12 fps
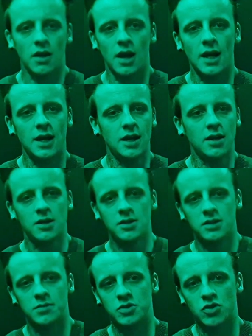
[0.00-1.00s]
like,
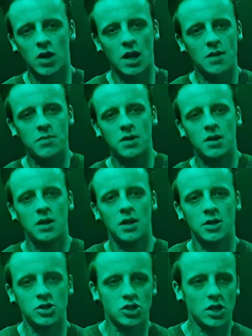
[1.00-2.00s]
subscribe
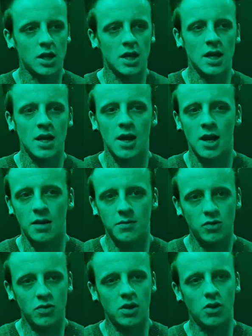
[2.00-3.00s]
and share,
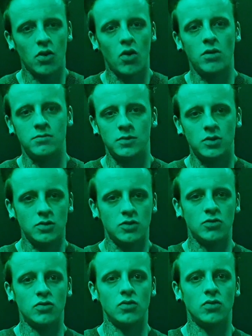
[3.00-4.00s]
and I'm doing a lot
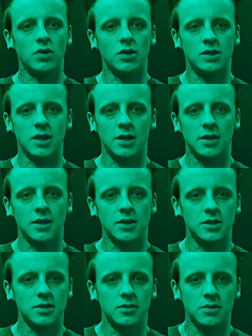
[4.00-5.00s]
more tutorials like
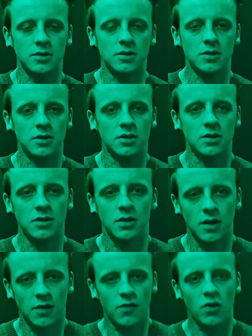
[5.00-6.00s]
this.
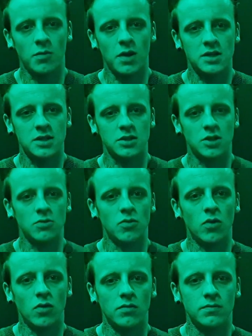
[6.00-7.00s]
Infinite blessing to you